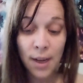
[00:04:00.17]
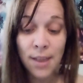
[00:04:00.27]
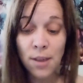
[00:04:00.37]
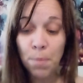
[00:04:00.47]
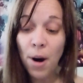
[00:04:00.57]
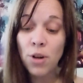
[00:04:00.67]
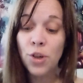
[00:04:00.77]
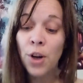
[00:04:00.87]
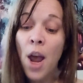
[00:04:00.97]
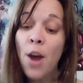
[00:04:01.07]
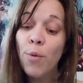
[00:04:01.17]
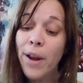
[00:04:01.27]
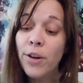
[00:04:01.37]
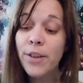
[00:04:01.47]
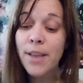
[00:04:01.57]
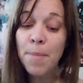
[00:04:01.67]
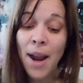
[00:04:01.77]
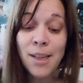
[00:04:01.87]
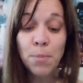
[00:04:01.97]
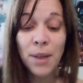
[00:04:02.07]
his departure renders some
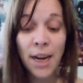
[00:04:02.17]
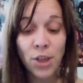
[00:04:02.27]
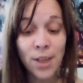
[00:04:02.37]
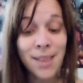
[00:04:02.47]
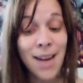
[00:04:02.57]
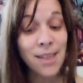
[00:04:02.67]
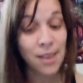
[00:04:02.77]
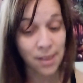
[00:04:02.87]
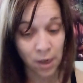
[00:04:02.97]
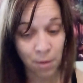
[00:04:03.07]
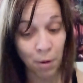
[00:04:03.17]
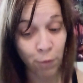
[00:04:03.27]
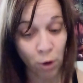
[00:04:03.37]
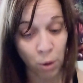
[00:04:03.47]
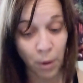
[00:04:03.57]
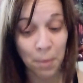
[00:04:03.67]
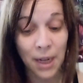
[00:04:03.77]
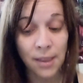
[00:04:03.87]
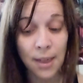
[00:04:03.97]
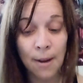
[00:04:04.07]
explanations necessary before we
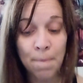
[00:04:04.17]
meet.